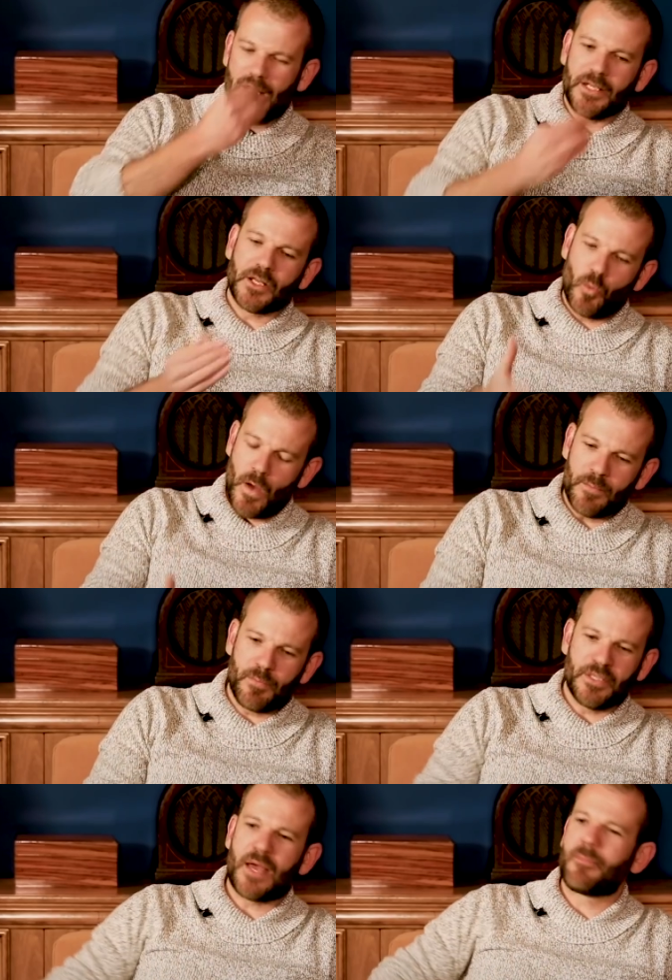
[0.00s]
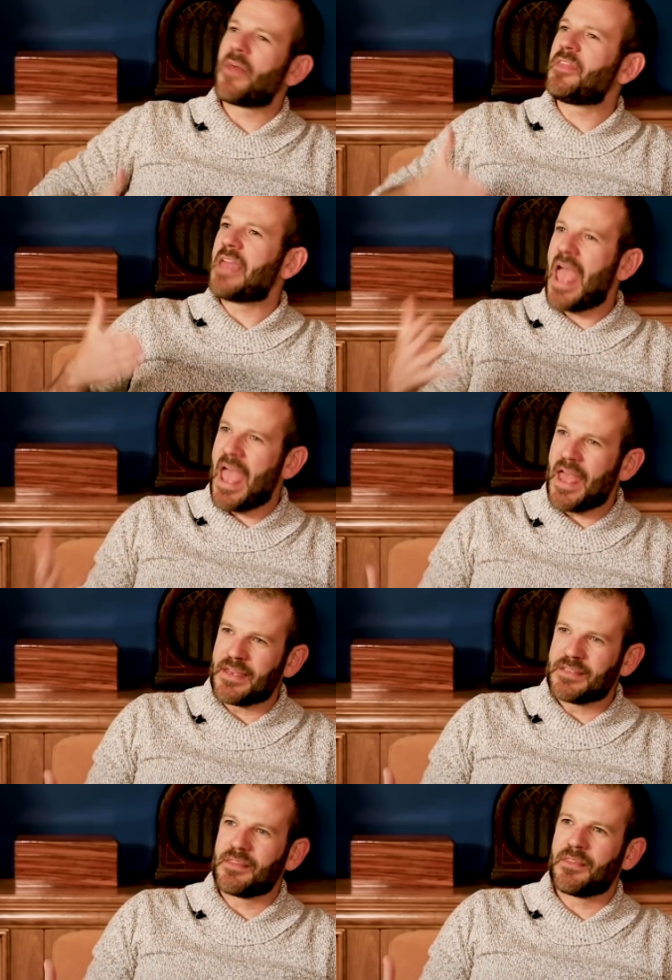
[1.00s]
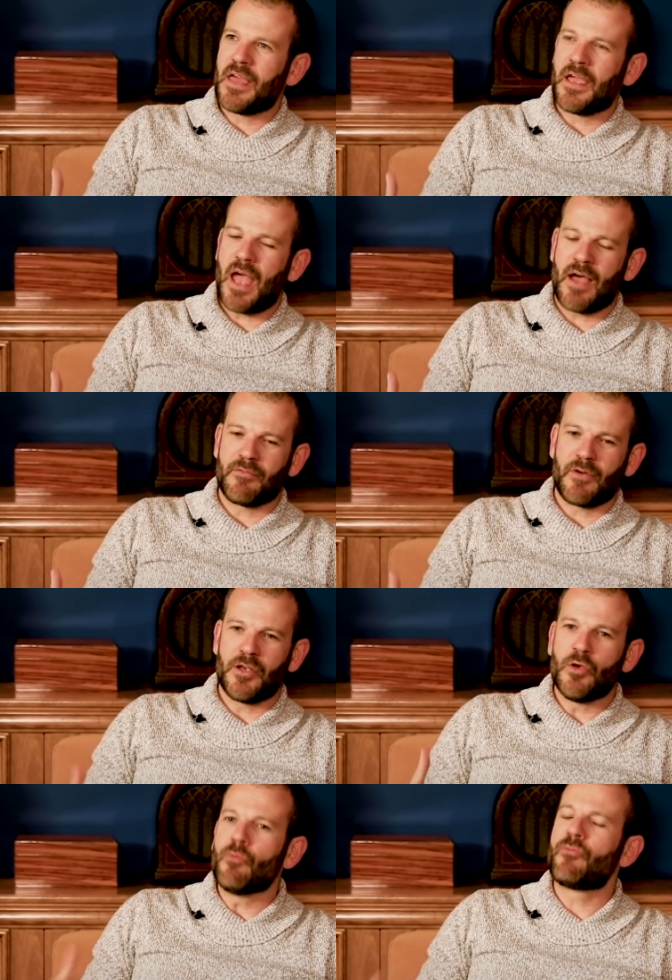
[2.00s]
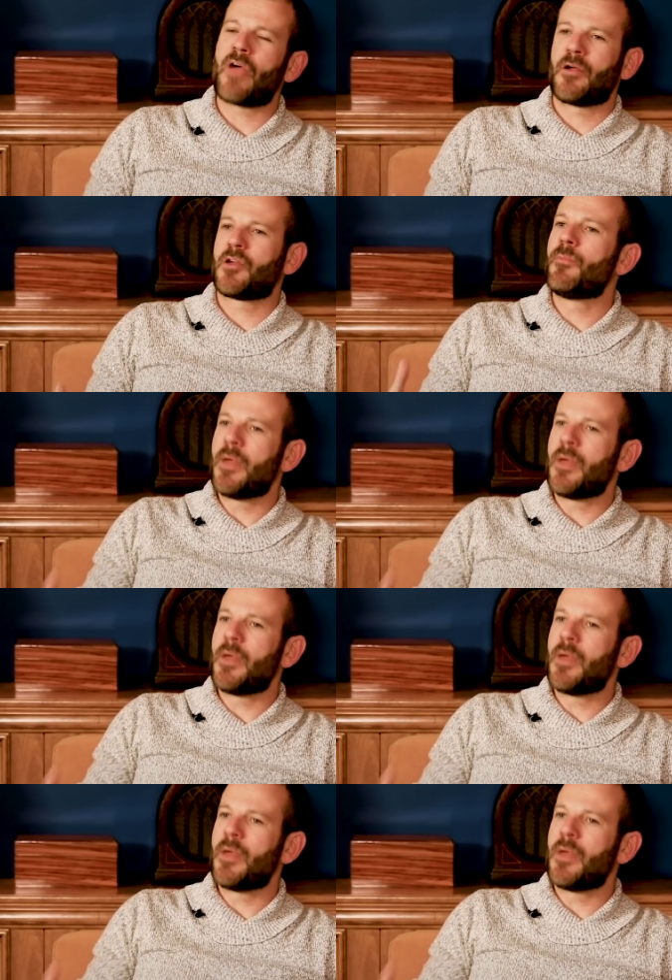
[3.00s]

ready to quit, but yet by the end, they have a newfound